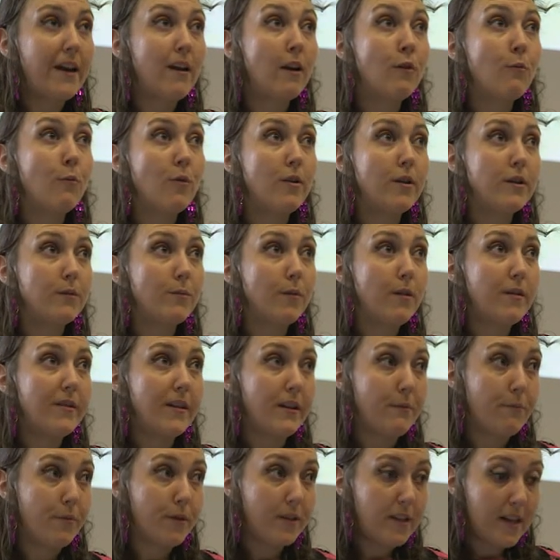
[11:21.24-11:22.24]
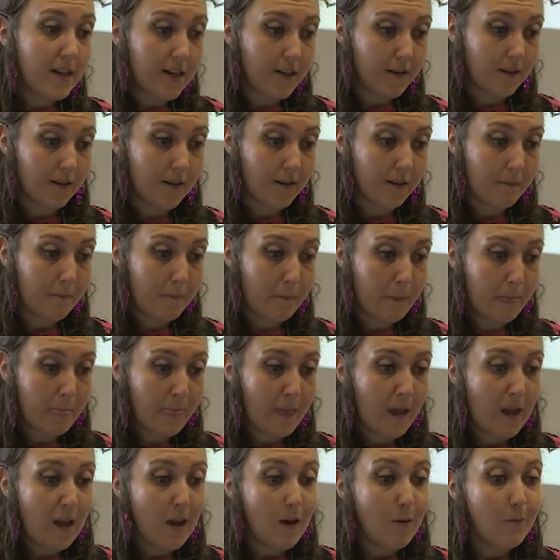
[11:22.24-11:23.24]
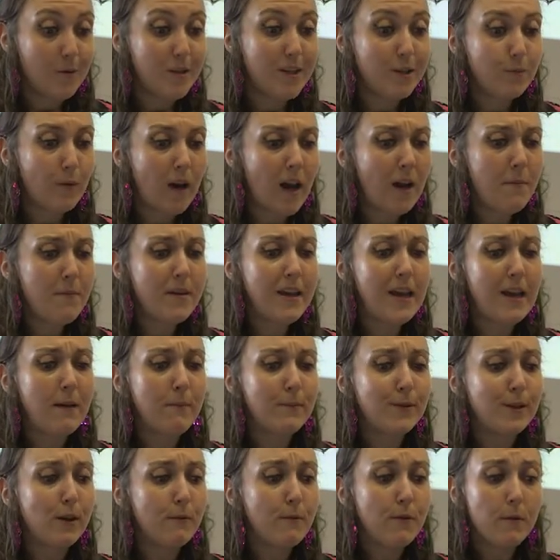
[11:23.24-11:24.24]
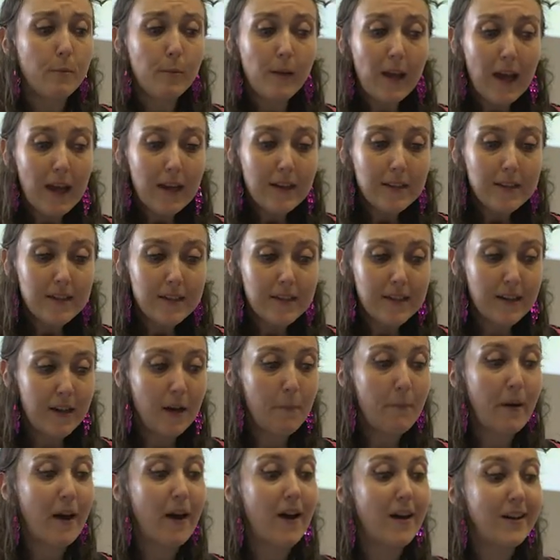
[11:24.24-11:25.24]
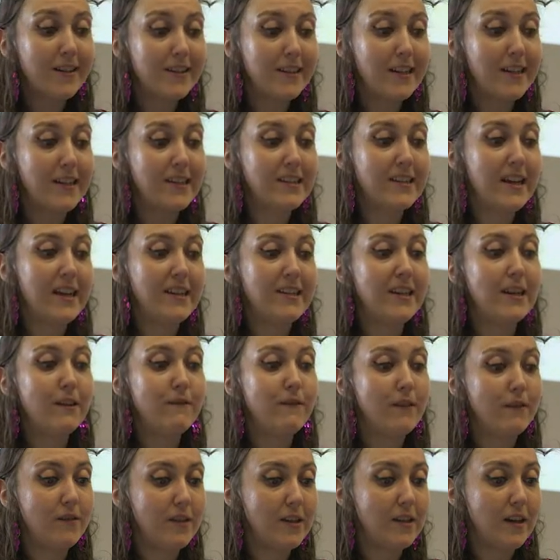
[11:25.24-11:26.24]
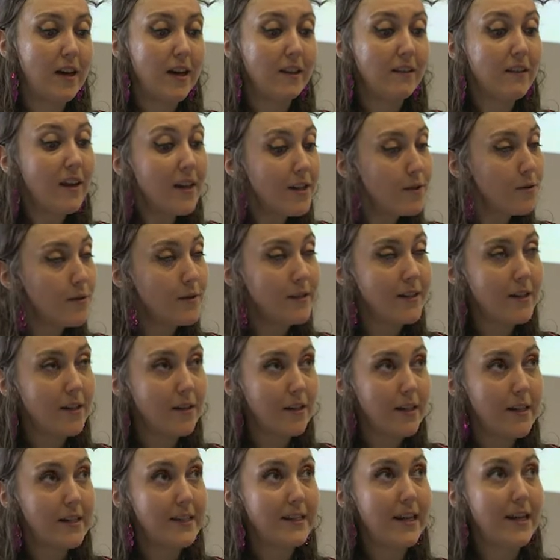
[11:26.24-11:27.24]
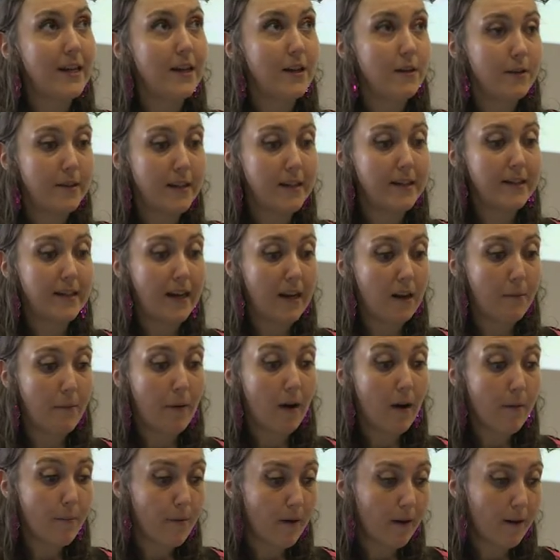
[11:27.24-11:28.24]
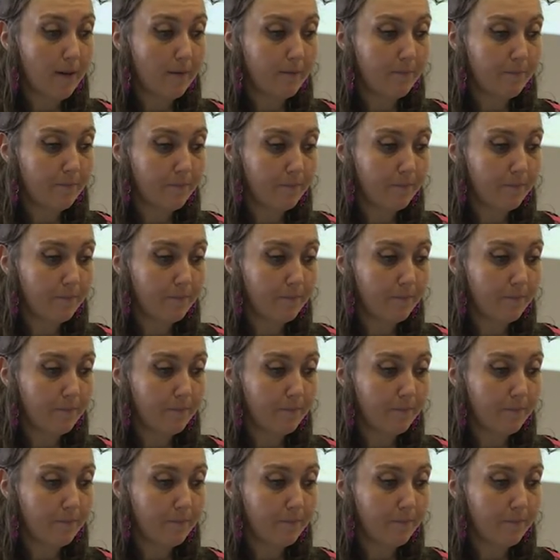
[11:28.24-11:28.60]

and on Wordsworth in particular, which is why I became so perplexed by Huxley's 1959 lecture series at UC Santa Barbara.